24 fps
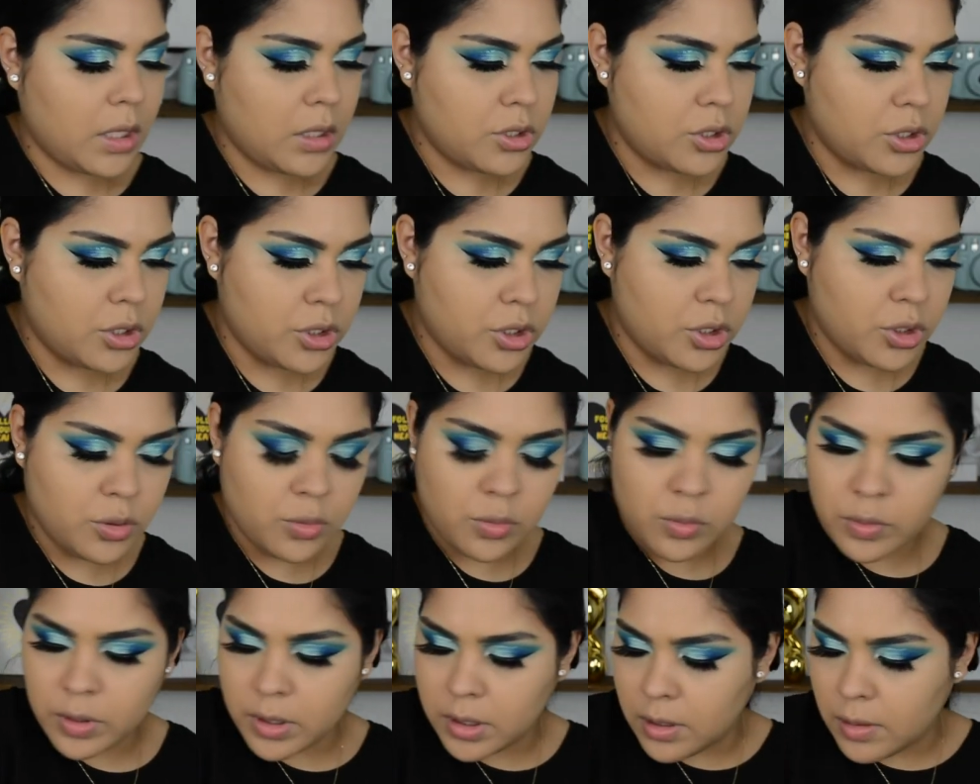just to
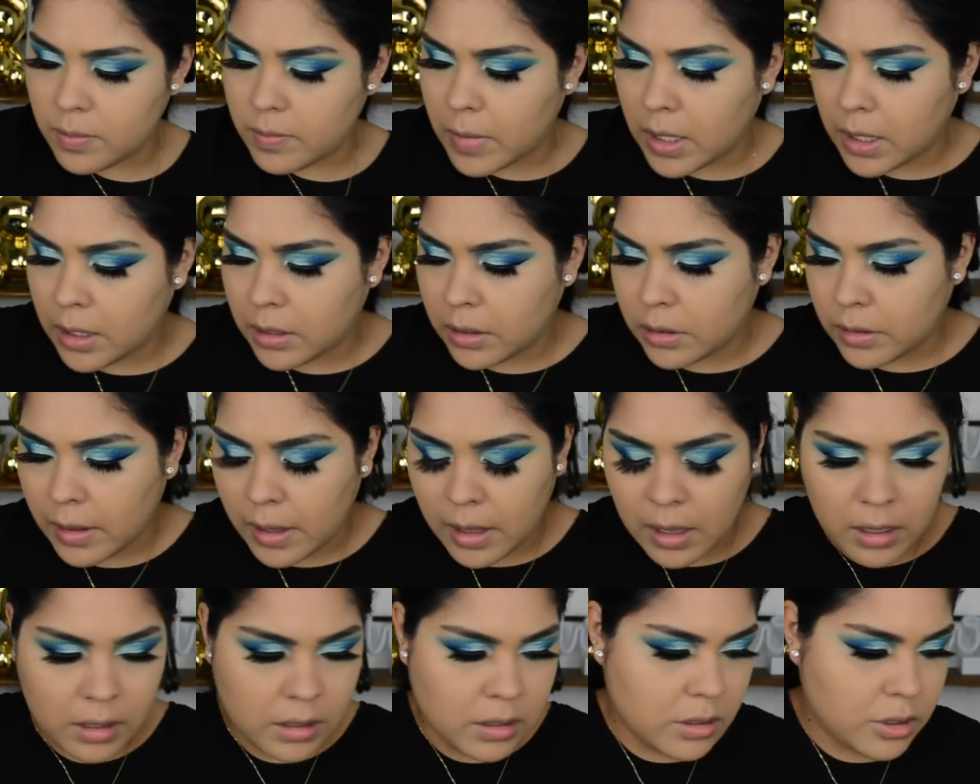really make
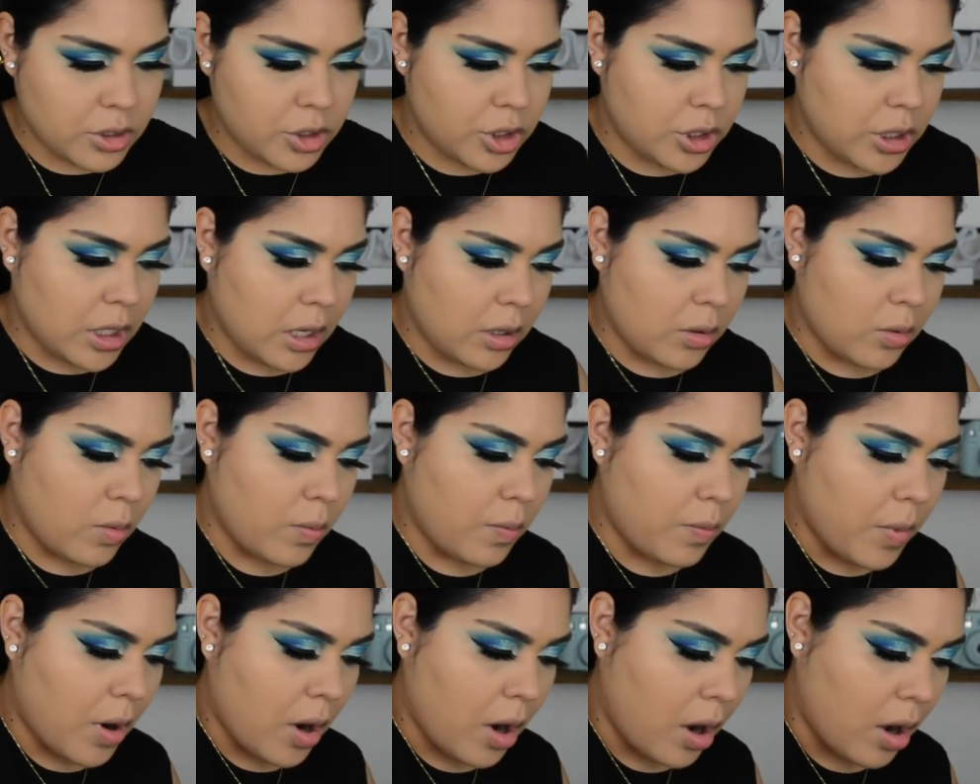that shadow
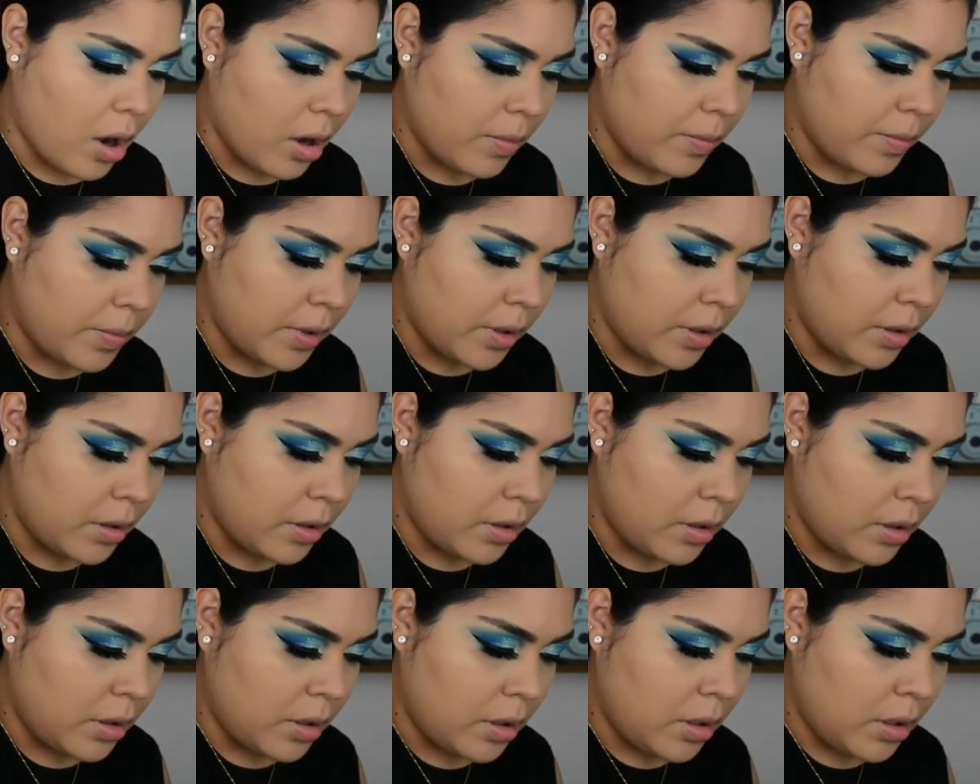pop
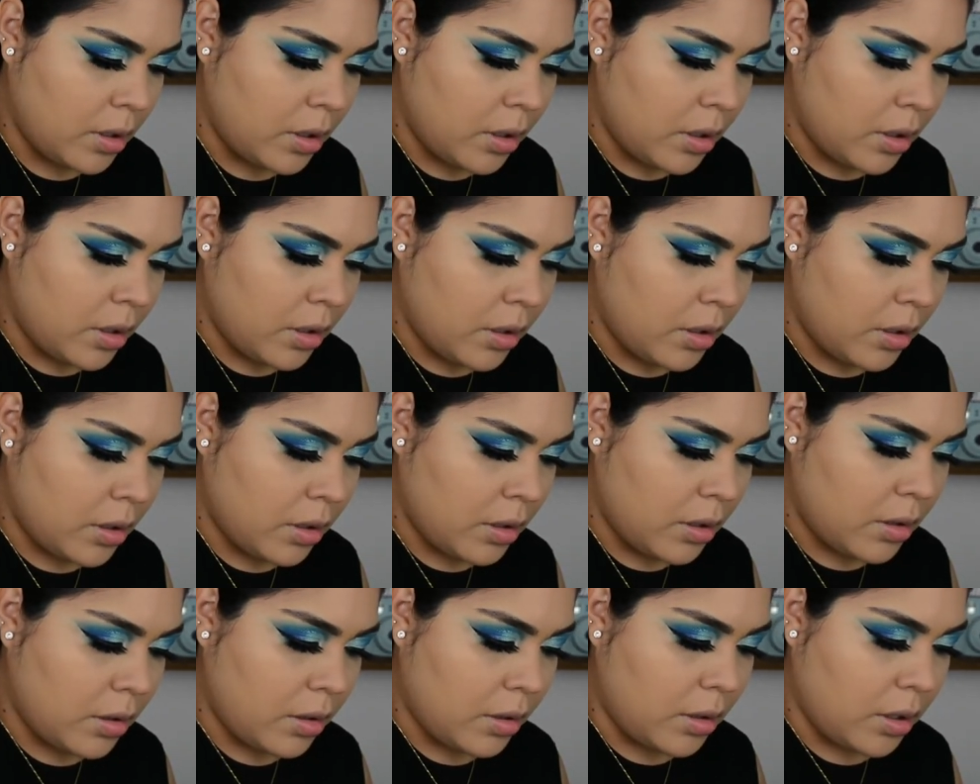
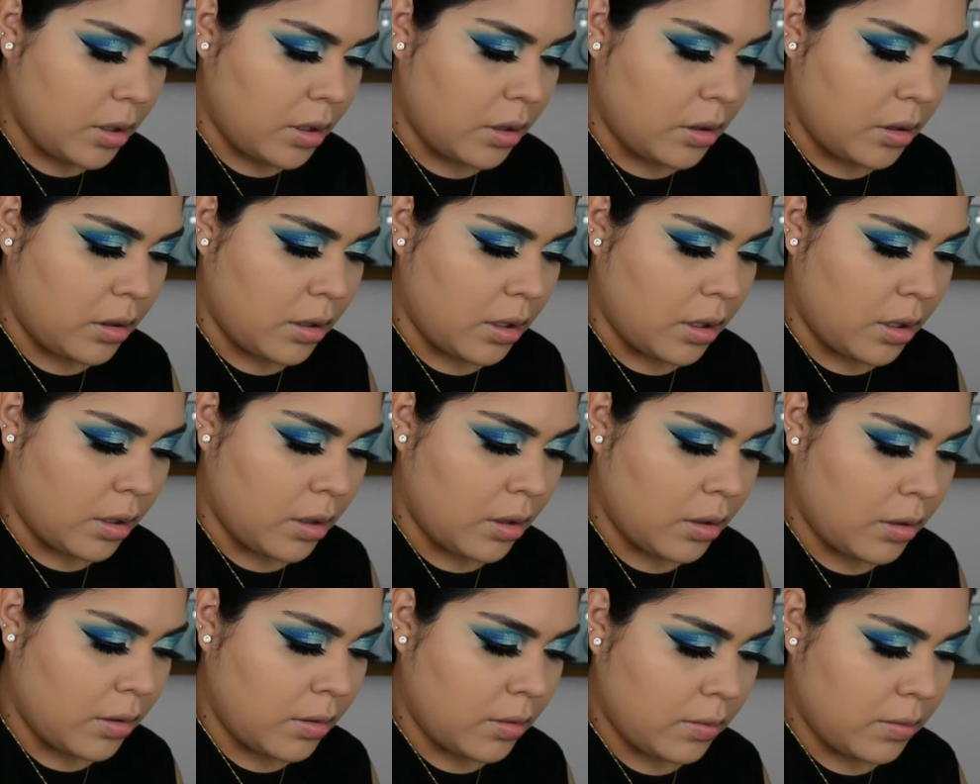in there.